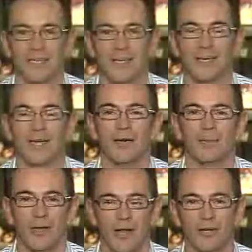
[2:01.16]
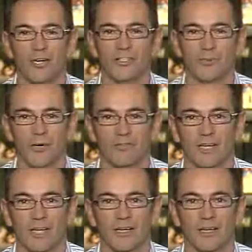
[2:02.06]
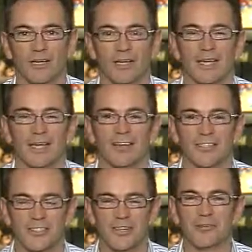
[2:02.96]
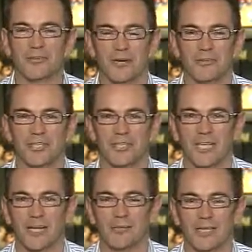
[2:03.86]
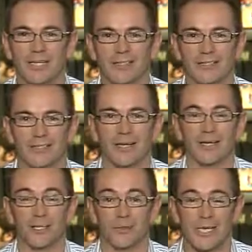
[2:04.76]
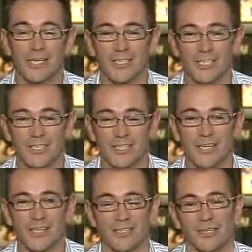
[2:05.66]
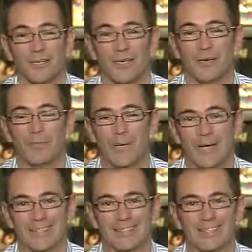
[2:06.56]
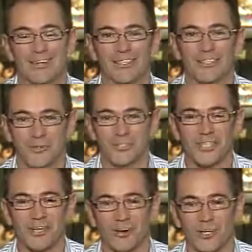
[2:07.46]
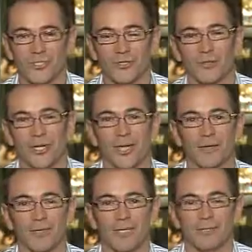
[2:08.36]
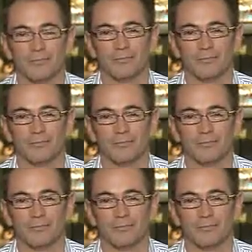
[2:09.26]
here, but only 12 and under, and I don't know that it's going to be entertaining. It'll be edgy a seat, but I don't see a high-scoring game here.